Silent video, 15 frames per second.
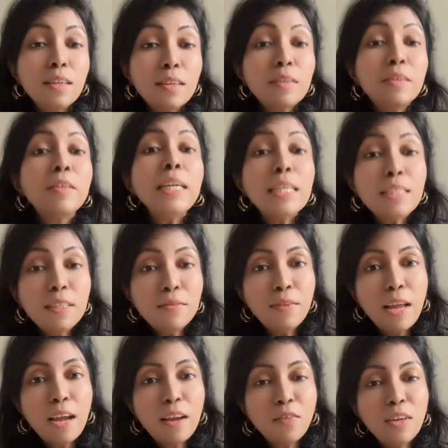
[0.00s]
creative
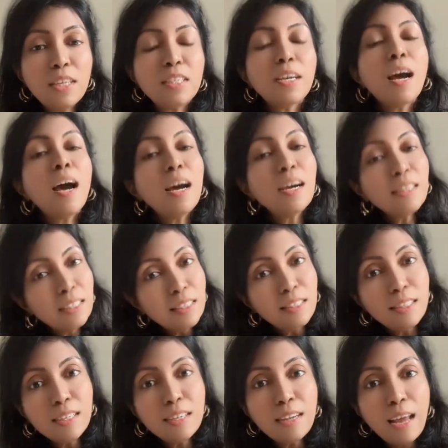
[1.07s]
language,
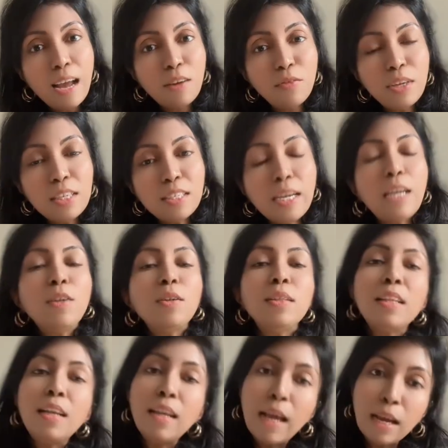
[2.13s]
artistic language. And in
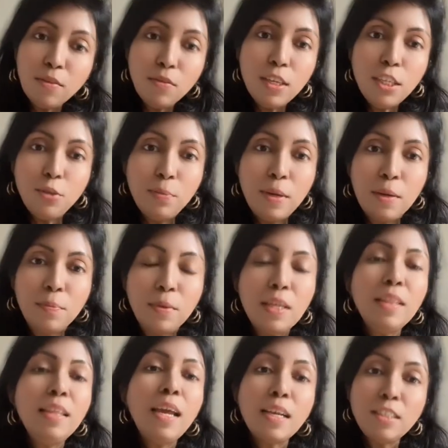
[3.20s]
the language paper,
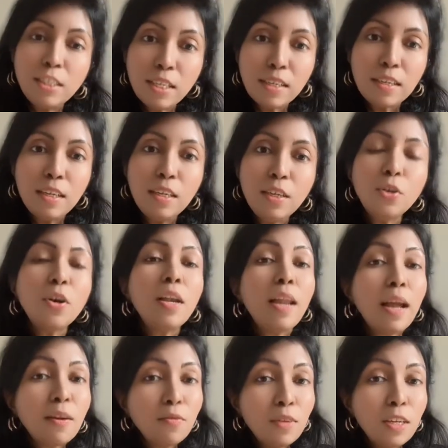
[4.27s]
they are checking your
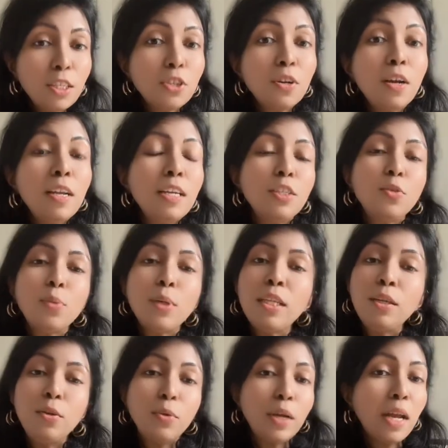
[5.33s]
language knowledge, whether
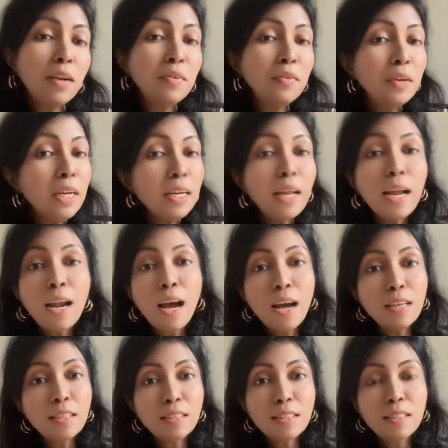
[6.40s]
you can read and
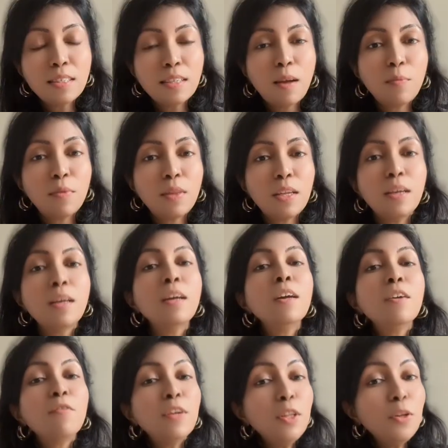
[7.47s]
answer something,
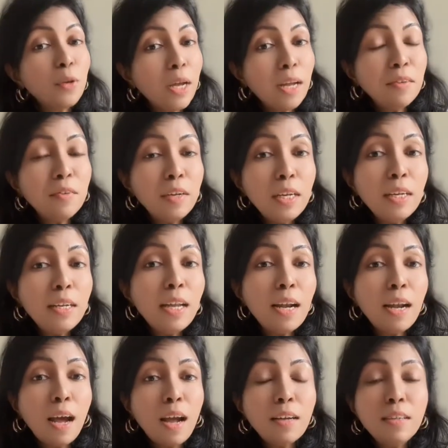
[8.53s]
whether you can read
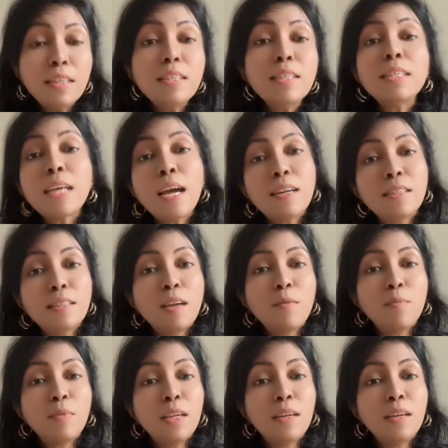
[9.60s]
and understand
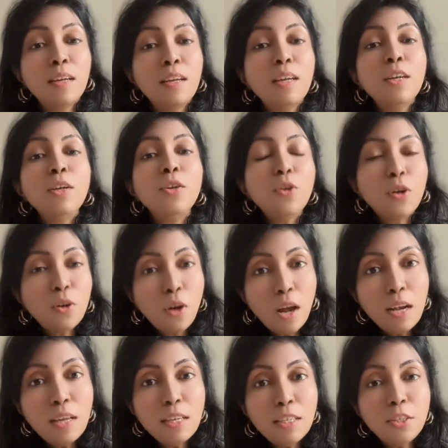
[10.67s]
something, your
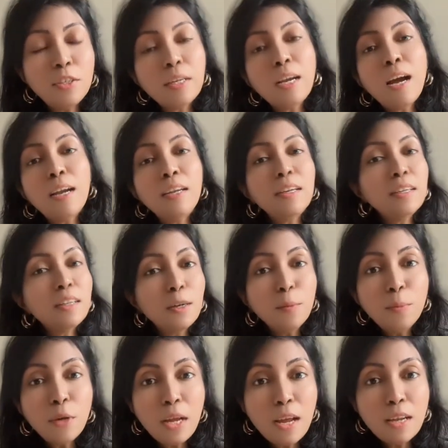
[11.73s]
knowledge regarding
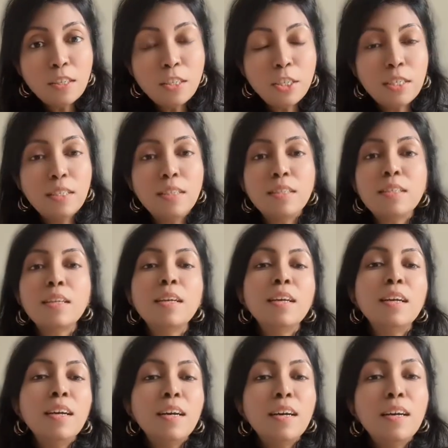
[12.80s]
comprehensions.
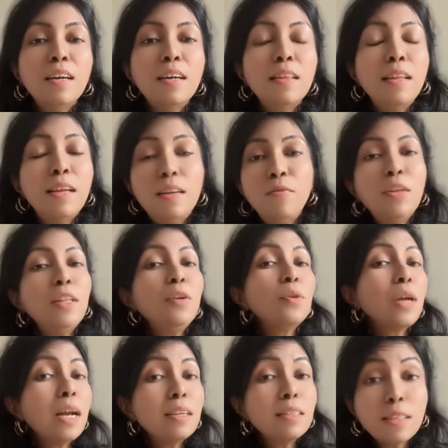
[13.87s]
Then whether you
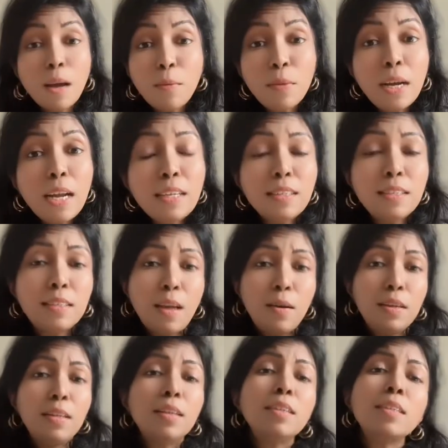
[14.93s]
can summarize.
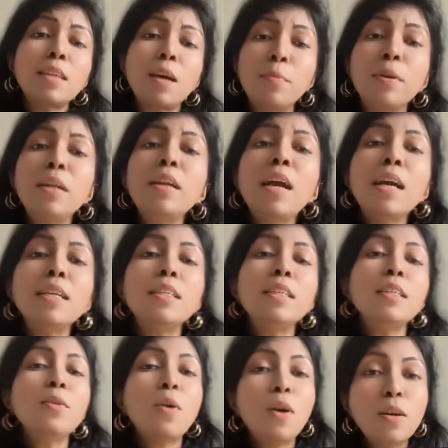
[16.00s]
In a summary
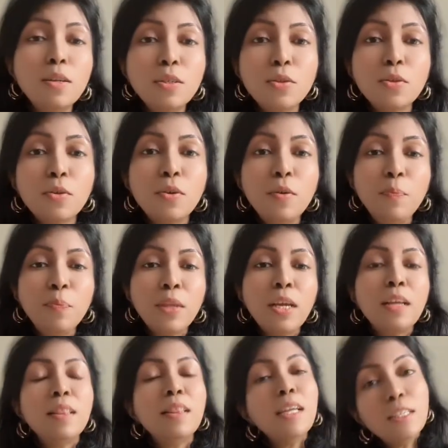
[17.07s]
writing also,
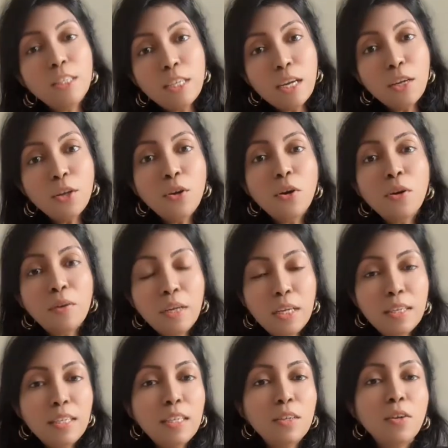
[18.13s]
they check your
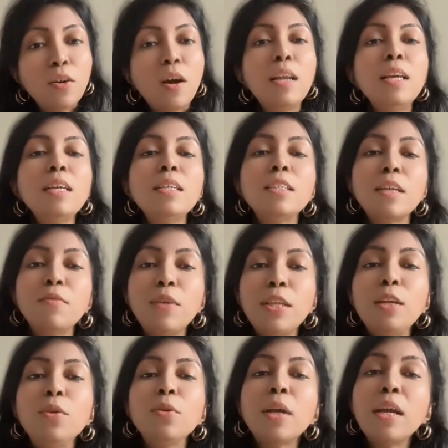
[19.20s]
reading knowledge,
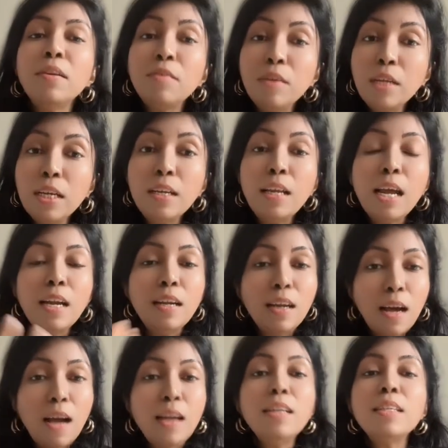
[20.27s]
whether you can read and
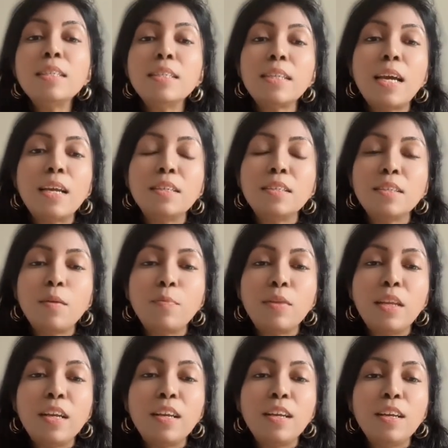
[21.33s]
understand
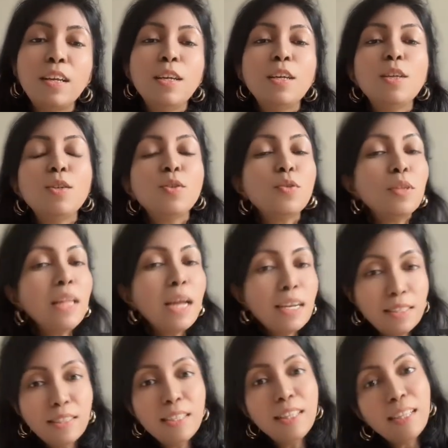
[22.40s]
something. So
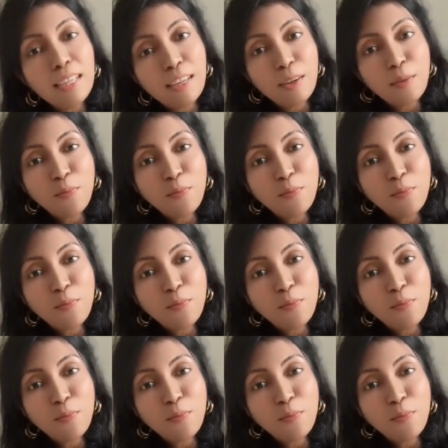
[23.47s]
that's the thing.